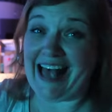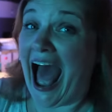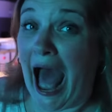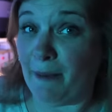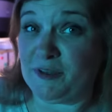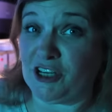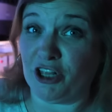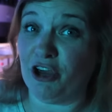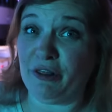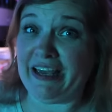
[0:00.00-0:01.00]
is
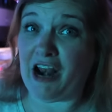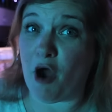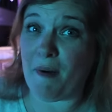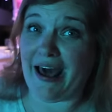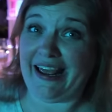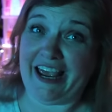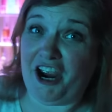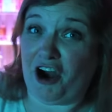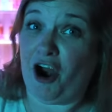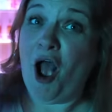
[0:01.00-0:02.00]
absolutely nobody
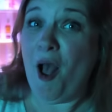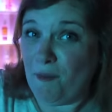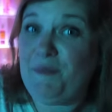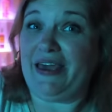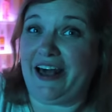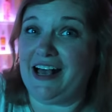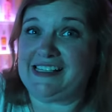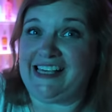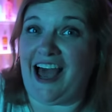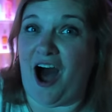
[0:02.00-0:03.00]
here. because the